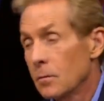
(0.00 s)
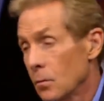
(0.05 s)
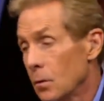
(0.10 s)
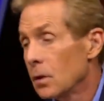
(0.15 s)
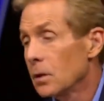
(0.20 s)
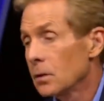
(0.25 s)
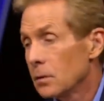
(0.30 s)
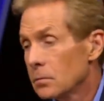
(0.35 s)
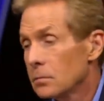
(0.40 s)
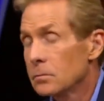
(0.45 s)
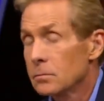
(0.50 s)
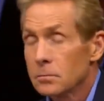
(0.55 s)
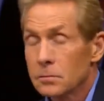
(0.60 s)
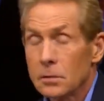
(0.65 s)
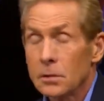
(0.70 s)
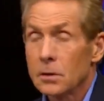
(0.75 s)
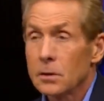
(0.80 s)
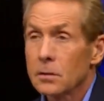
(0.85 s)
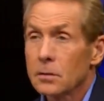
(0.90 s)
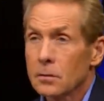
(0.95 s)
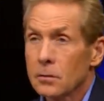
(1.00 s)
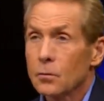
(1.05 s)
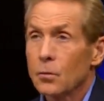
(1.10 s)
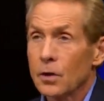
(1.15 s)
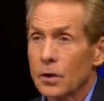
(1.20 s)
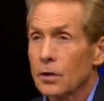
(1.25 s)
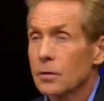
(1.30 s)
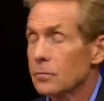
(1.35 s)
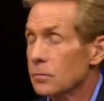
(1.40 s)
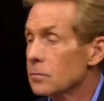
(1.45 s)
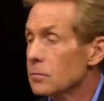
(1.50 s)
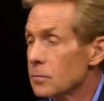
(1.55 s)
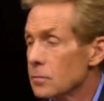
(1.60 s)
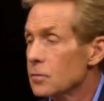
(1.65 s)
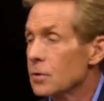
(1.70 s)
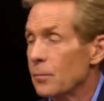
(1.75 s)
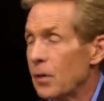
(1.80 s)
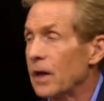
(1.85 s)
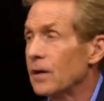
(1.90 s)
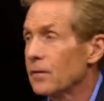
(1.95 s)
Well, yeah, we could
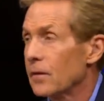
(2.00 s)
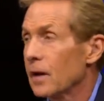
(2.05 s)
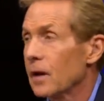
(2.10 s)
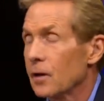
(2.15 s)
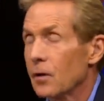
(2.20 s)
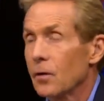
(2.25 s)
debate that.